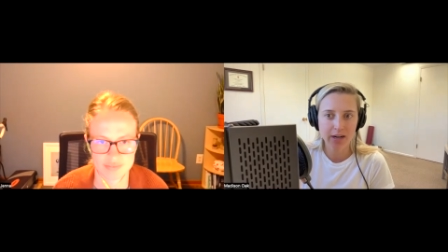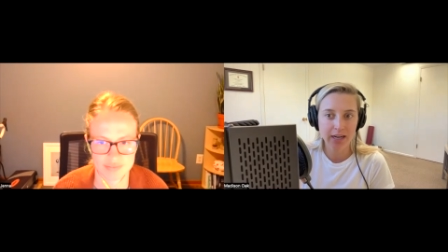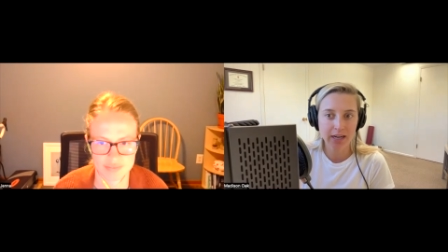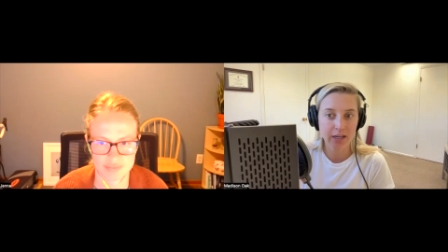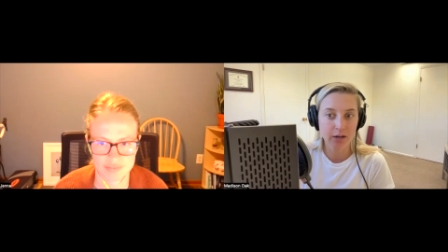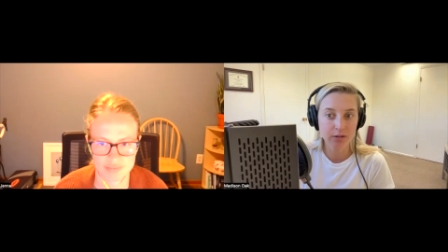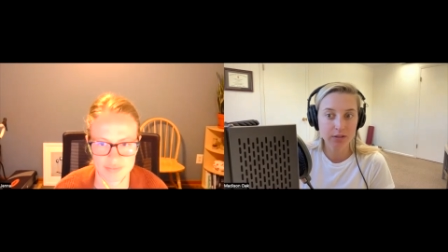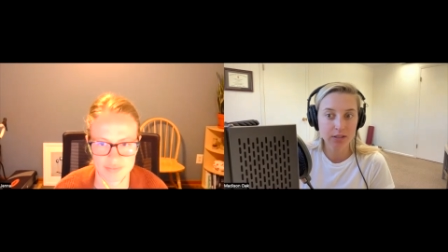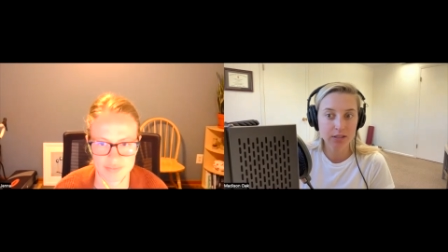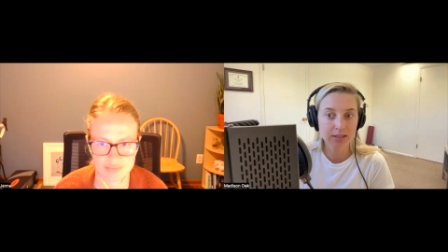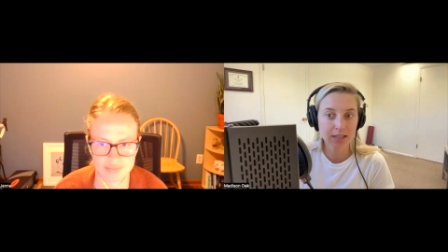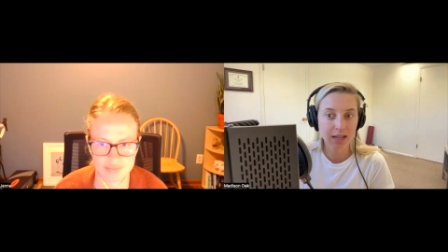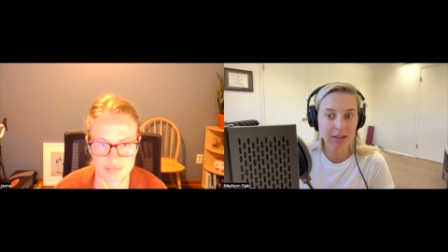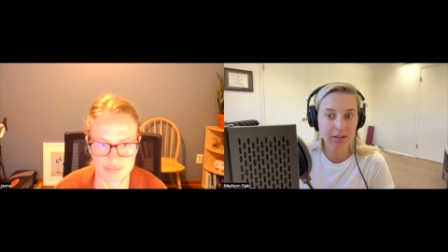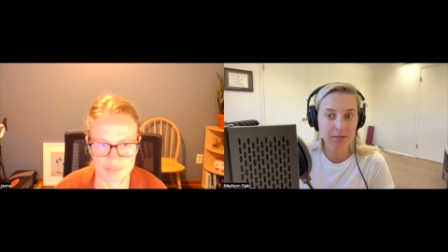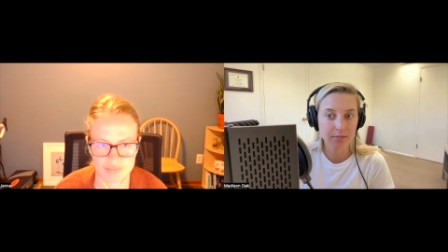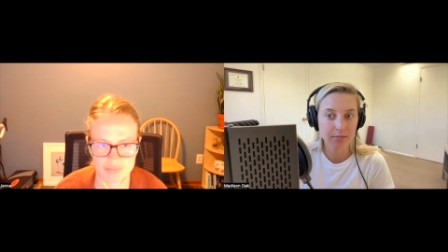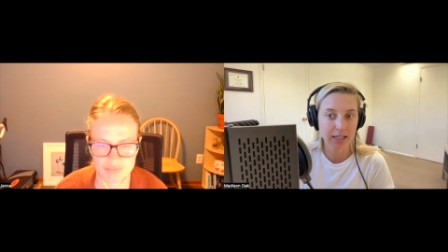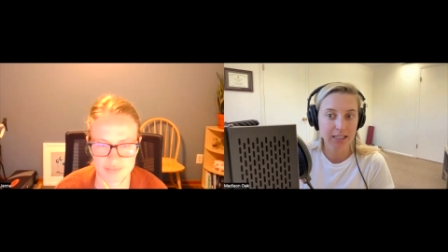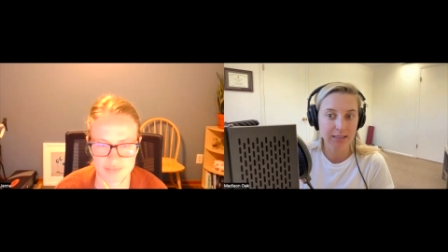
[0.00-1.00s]
I know it's a
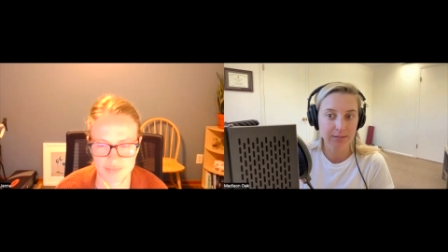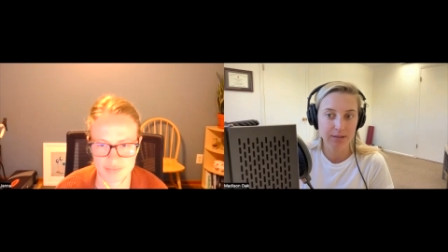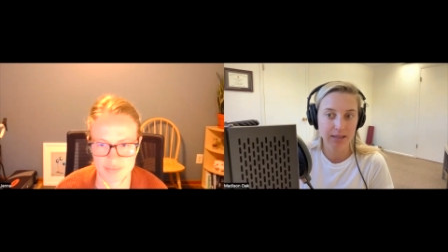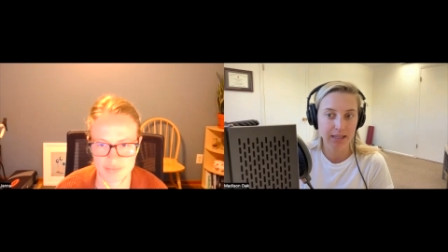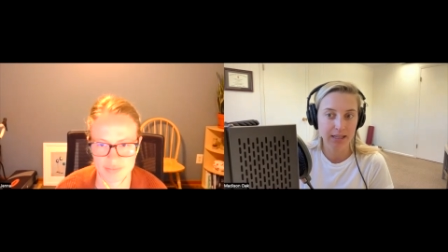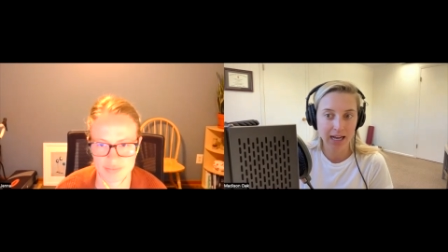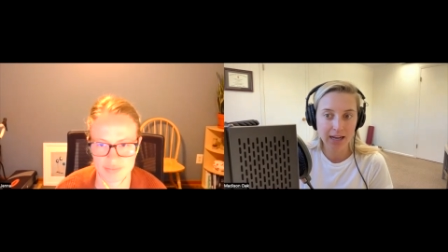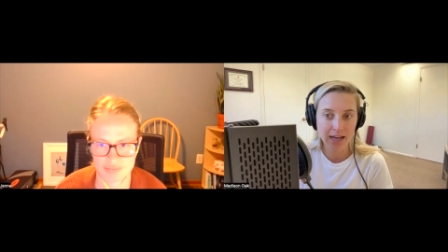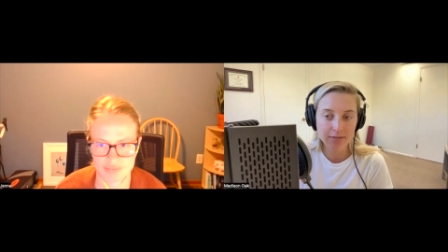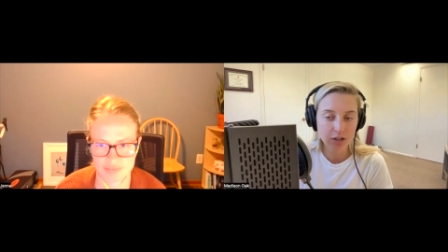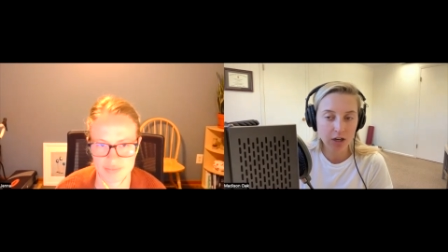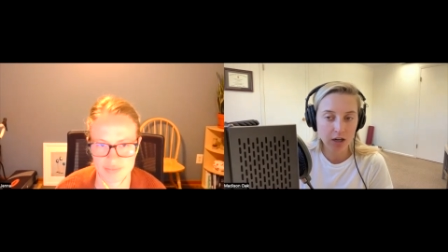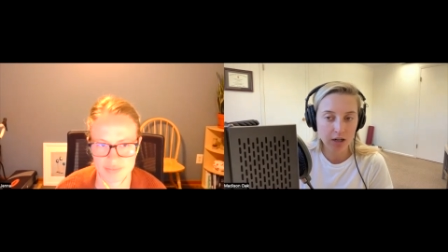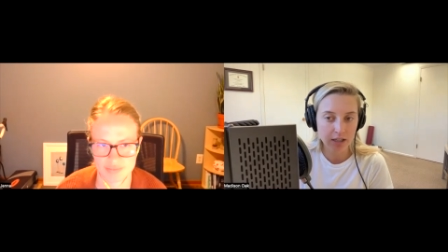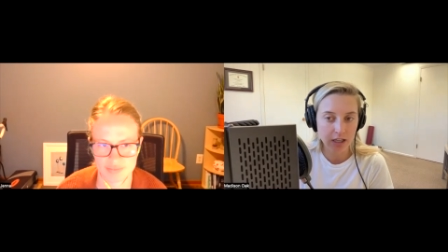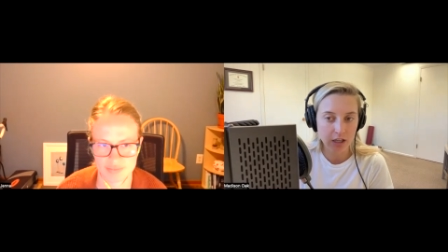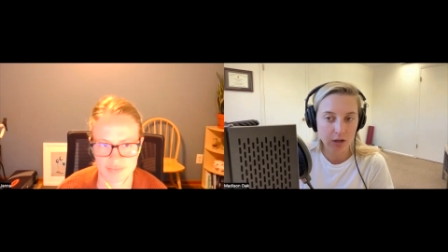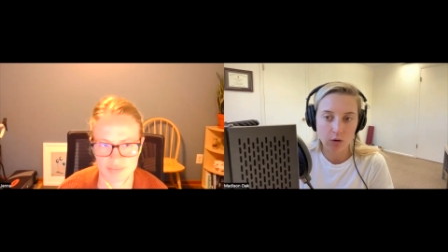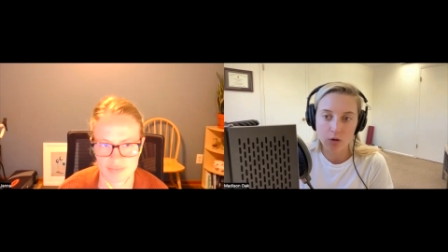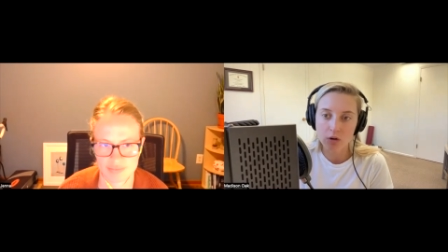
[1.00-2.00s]
silent place, but they have
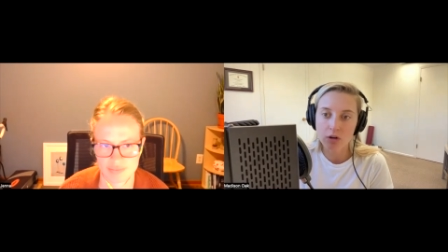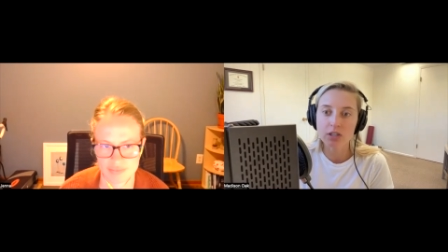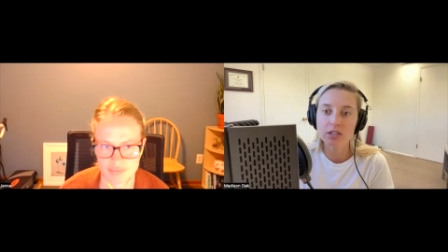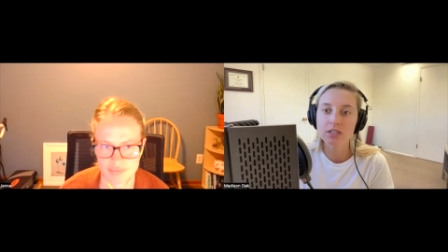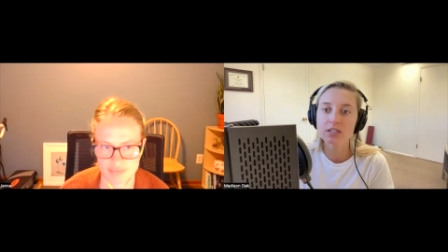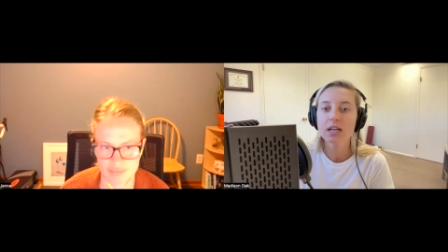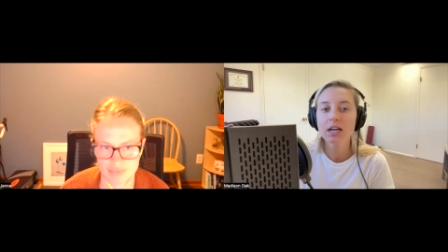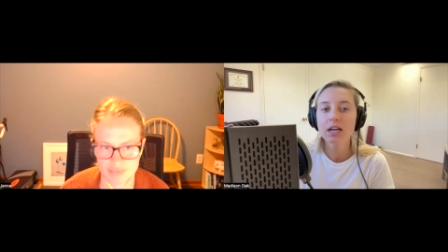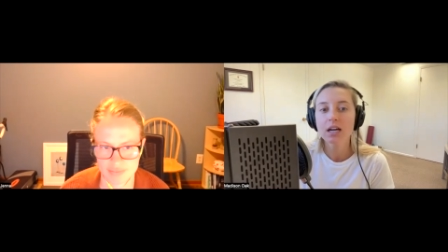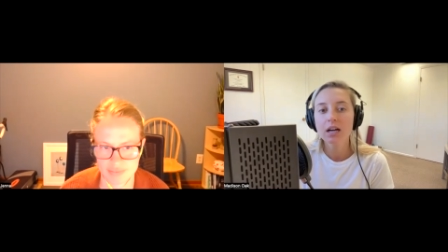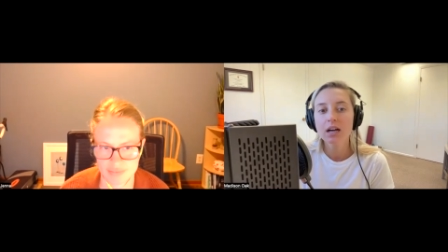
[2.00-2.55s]
talking corners,